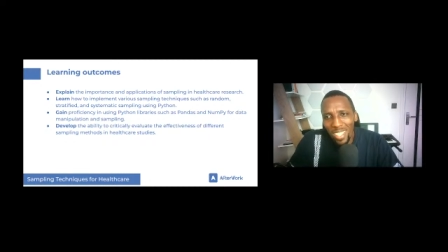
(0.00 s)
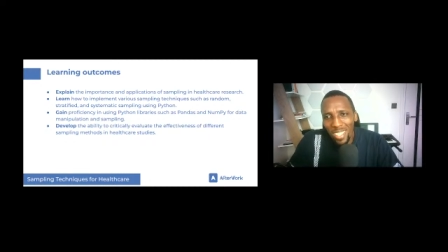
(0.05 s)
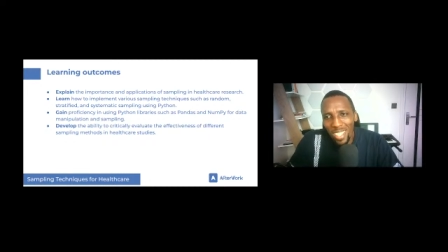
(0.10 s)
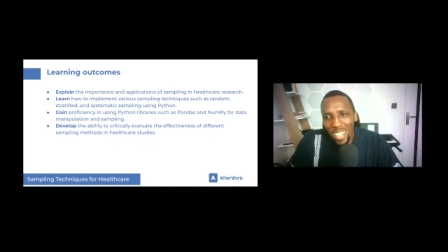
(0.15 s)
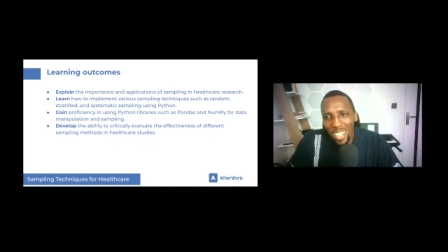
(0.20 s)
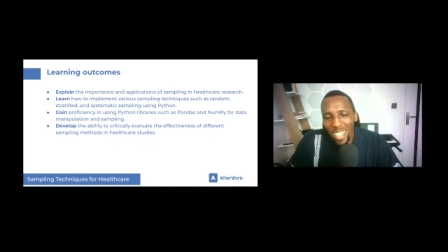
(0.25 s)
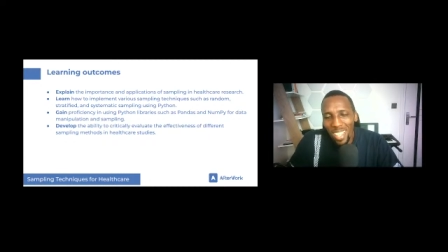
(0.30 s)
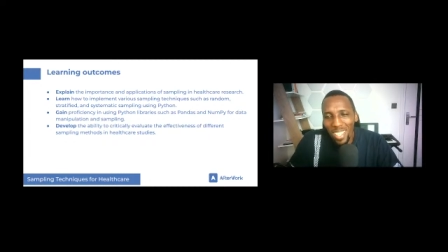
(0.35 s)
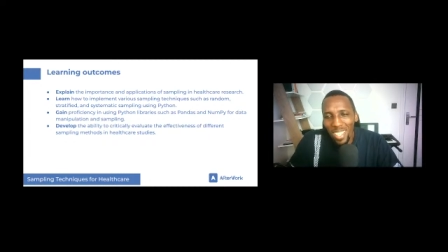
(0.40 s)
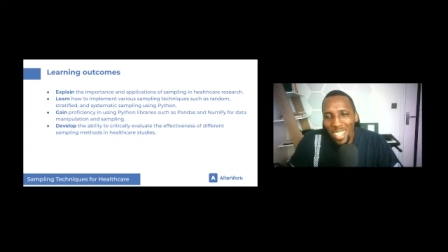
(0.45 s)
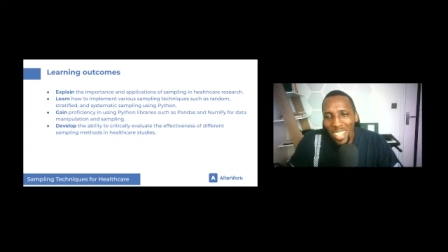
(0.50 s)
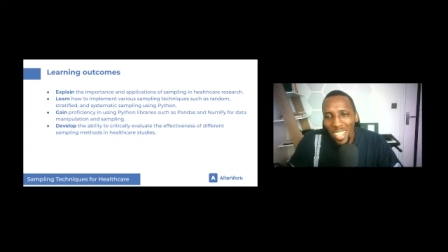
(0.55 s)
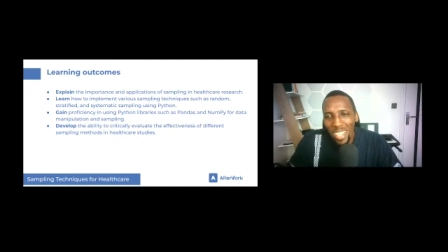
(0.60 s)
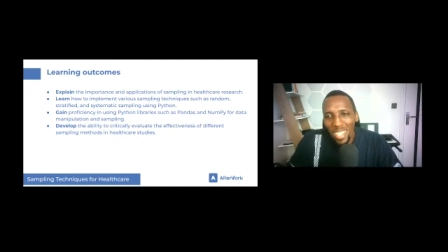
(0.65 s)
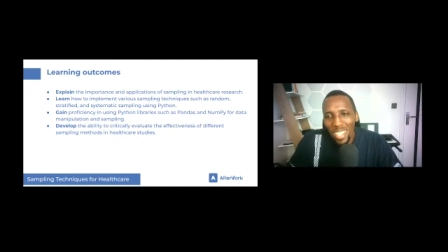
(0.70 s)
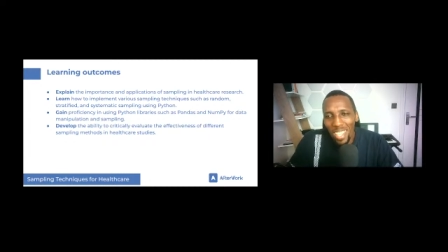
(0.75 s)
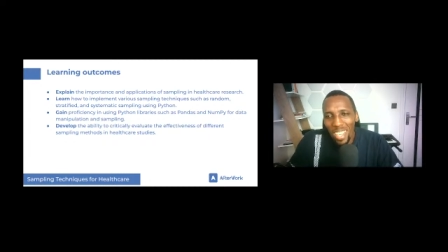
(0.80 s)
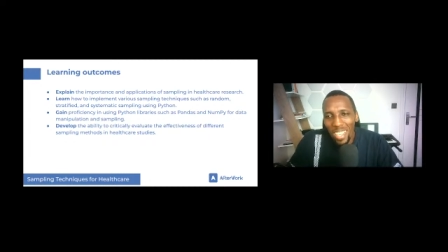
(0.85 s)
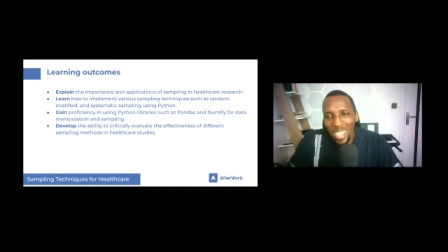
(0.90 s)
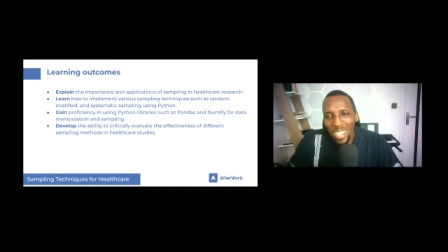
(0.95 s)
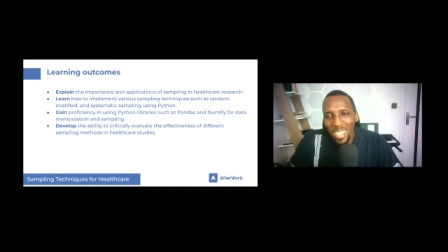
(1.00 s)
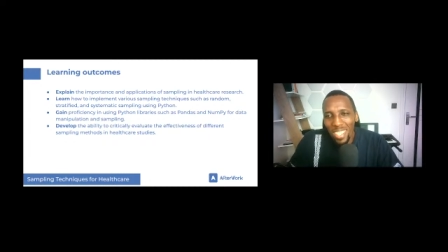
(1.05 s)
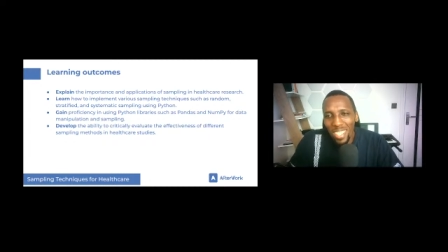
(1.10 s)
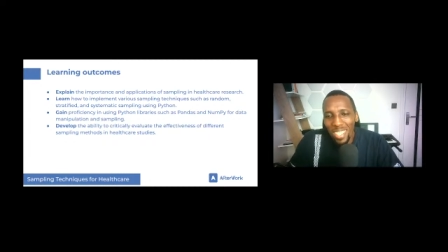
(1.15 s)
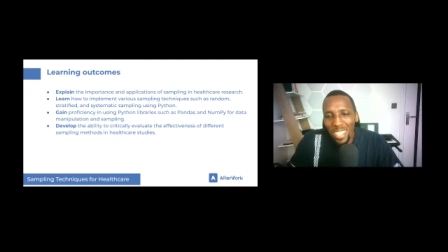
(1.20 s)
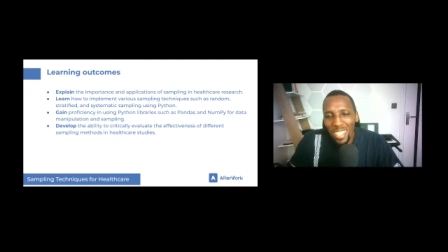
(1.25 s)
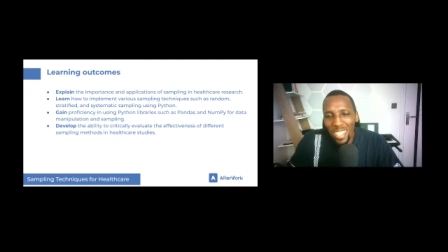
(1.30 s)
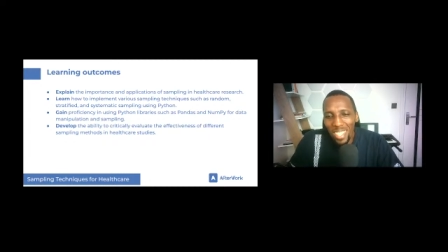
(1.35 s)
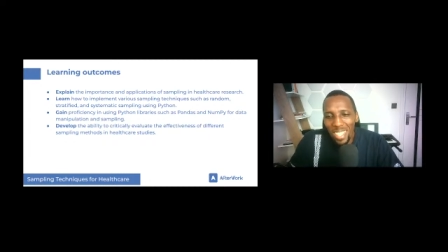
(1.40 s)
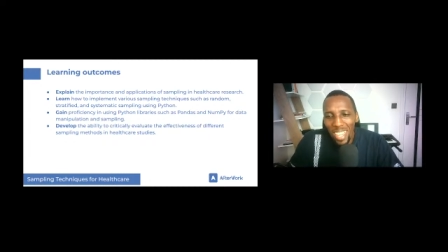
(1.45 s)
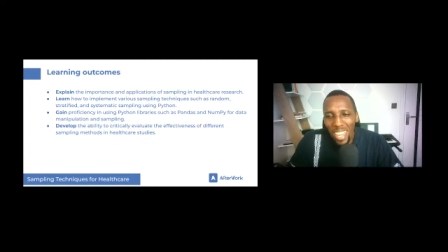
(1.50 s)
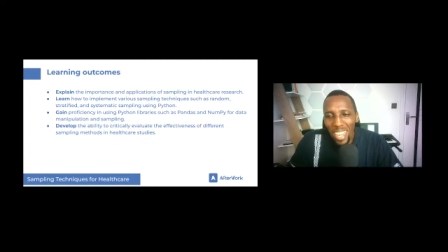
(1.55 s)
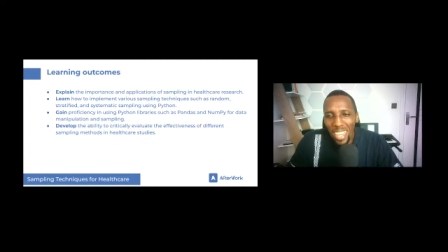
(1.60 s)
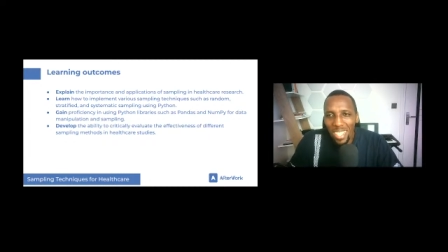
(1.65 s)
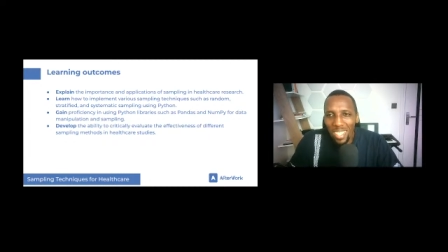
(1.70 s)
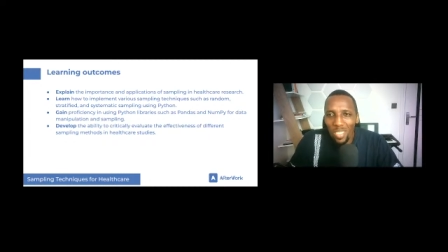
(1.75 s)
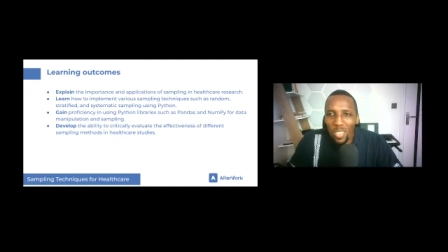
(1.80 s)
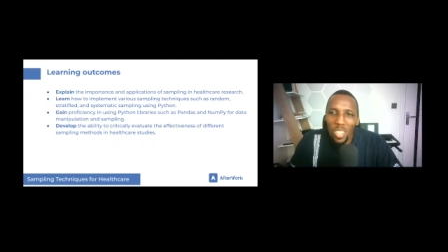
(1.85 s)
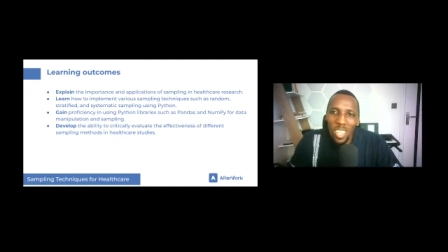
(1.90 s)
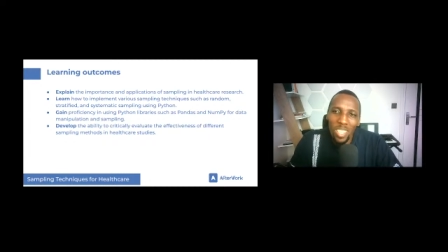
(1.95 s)
So
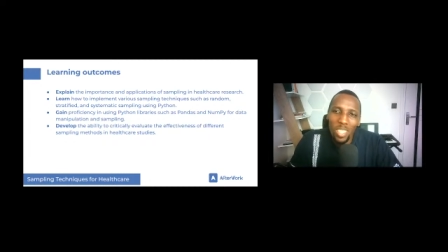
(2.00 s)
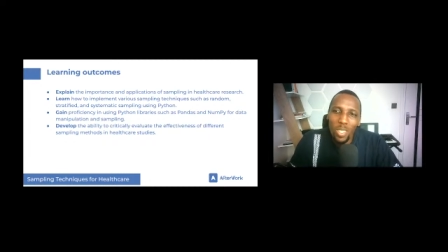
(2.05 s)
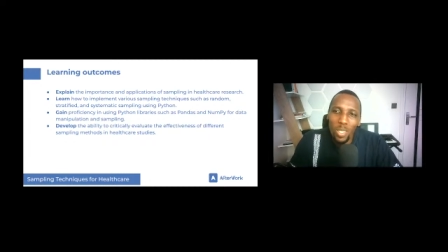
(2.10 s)
well,